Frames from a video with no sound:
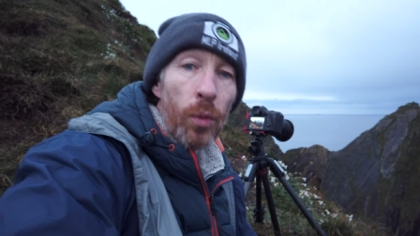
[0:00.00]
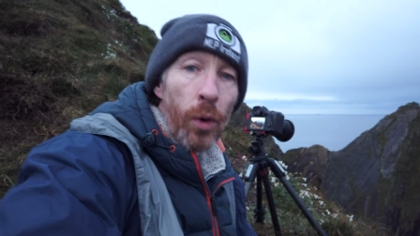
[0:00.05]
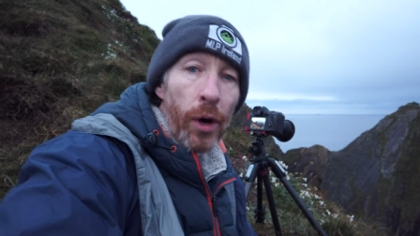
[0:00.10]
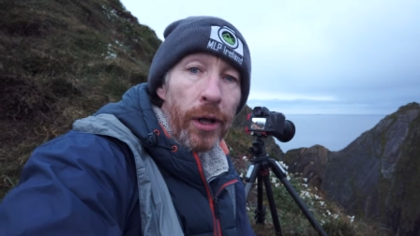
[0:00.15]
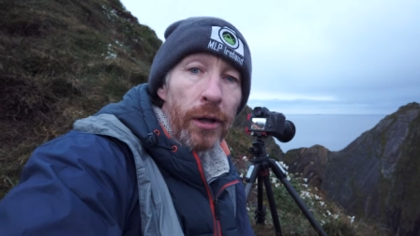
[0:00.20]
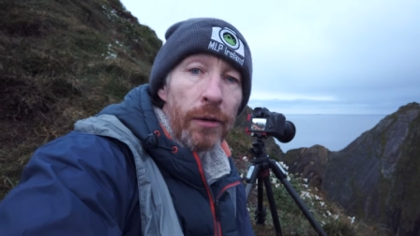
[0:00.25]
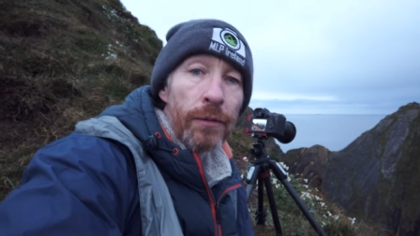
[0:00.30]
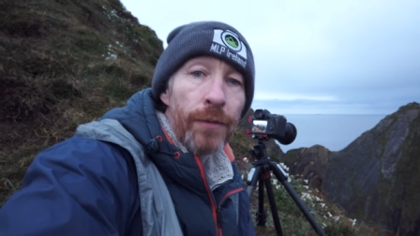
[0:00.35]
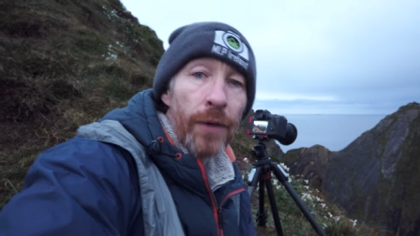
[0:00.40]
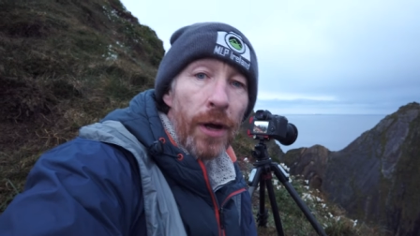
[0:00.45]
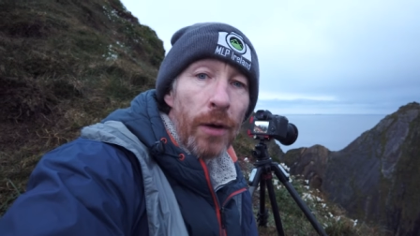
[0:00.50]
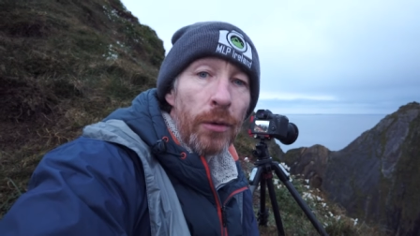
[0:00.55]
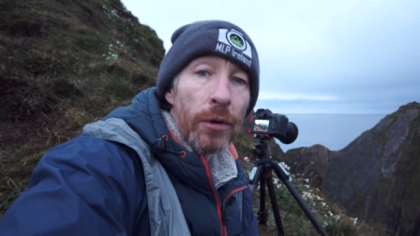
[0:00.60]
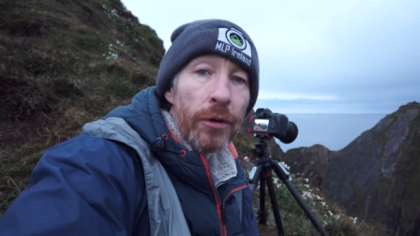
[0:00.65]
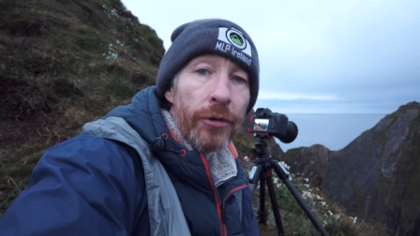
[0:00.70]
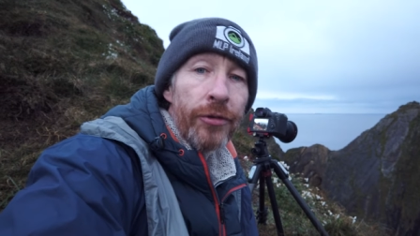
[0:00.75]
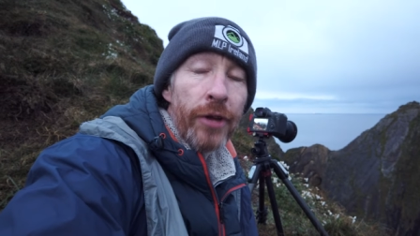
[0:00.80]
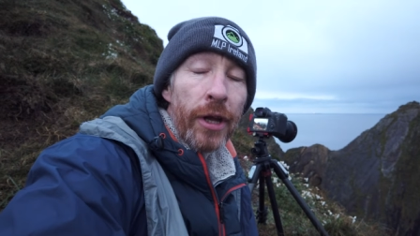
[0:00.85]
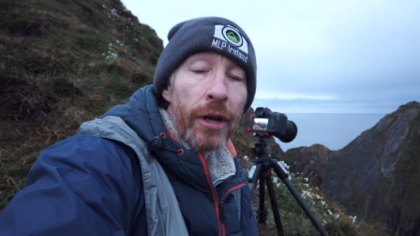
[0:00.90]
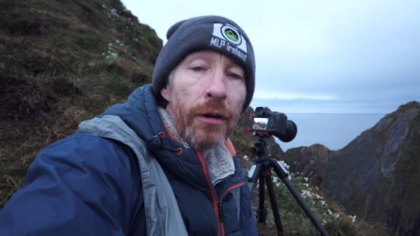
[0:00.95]
wild
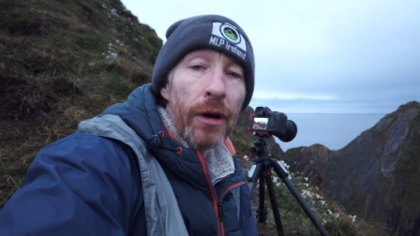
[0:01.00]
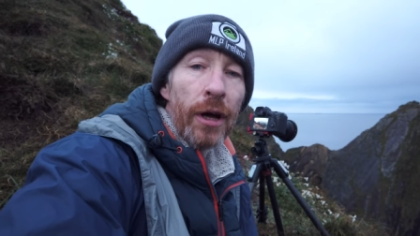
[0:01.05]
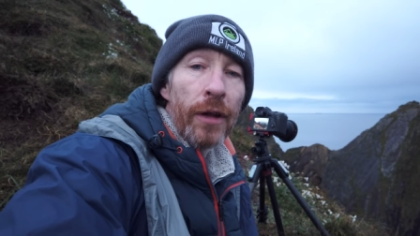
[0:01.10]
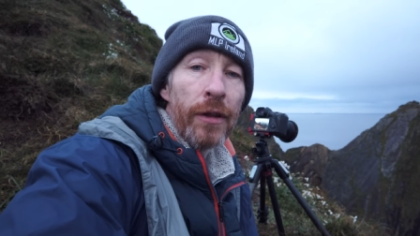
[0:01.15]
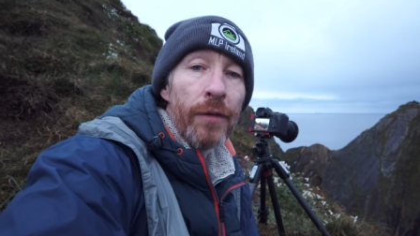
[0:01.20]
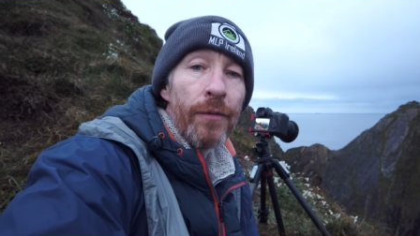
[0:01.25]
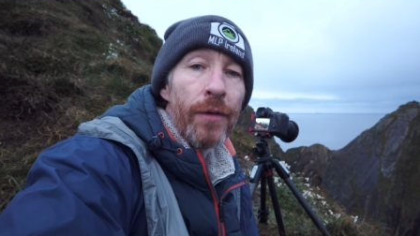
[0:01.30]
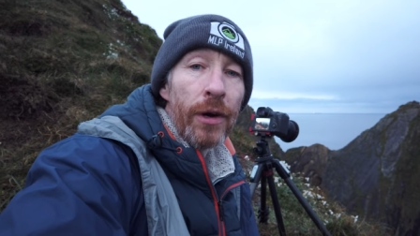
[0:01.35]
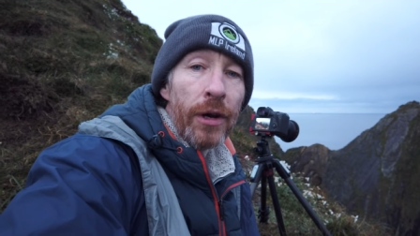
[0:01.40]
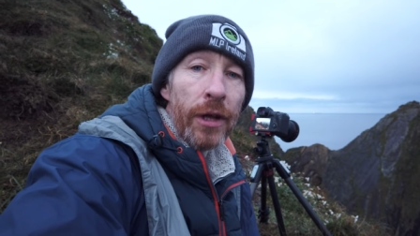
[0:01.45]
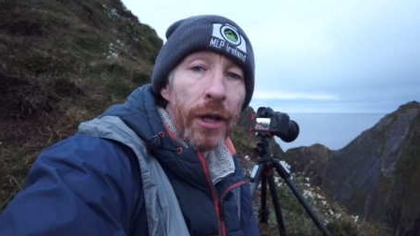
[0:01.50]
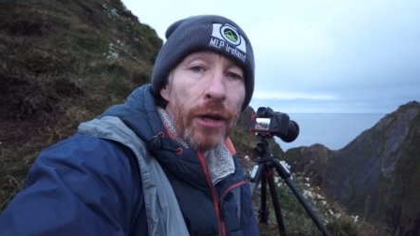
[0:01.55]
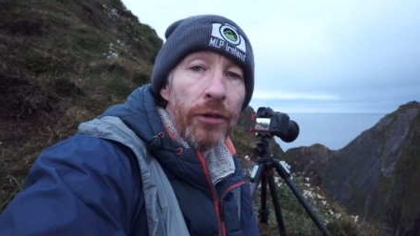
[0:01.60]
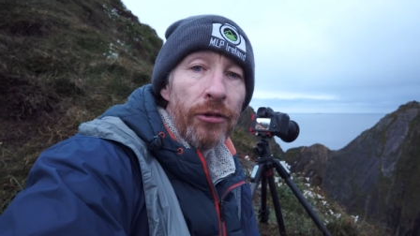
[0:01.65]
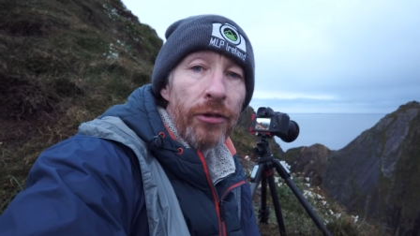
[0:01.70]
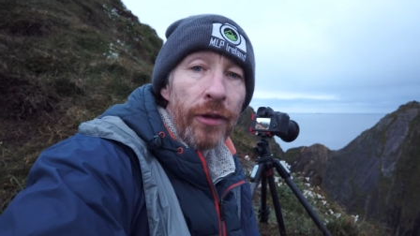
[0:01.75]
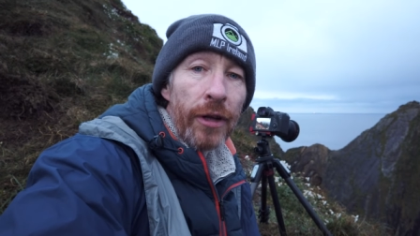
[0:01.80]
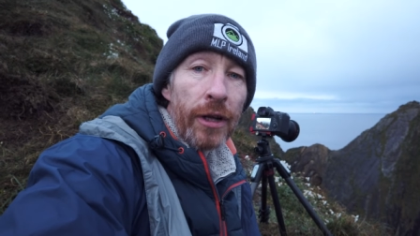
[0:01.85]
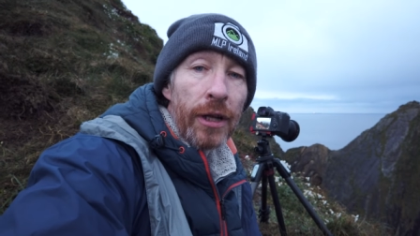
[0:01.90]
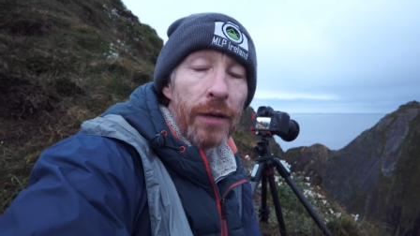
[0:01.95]
flowers that are on the very
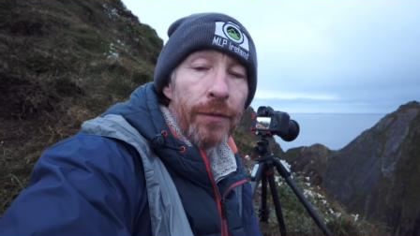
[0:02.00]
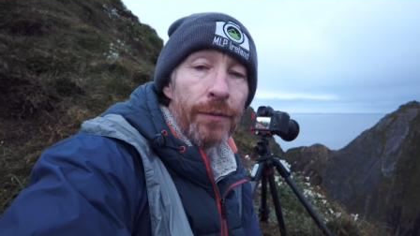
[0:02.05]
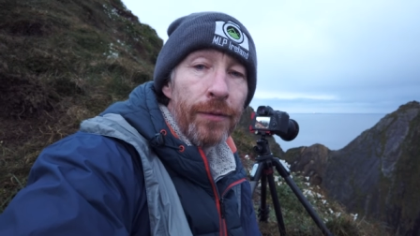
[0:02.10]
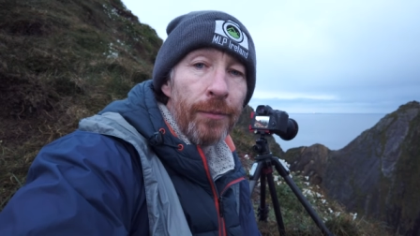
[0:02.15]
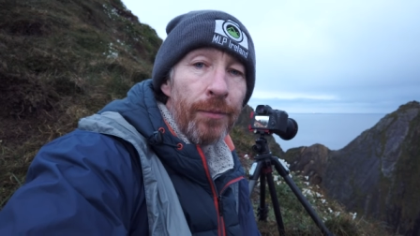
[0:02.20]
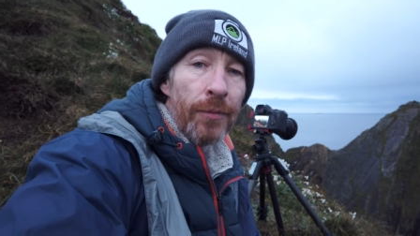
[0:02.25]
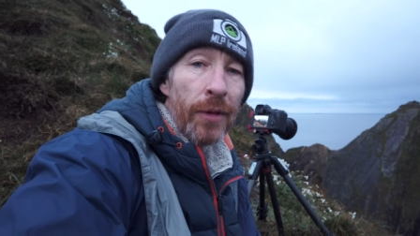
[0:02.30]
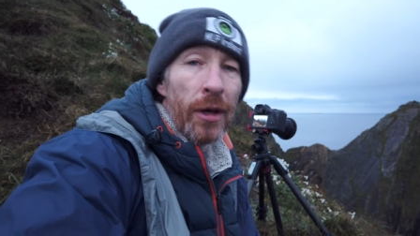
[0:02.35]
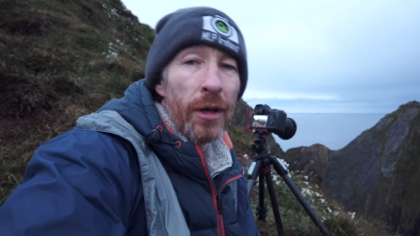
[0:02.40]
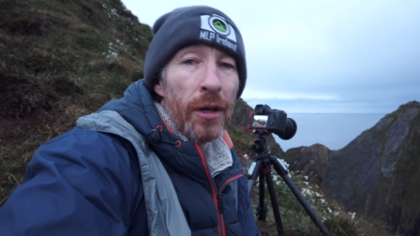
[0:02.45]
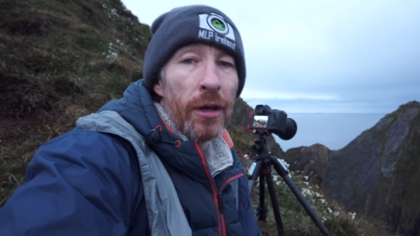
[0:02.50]
edge of the cliff.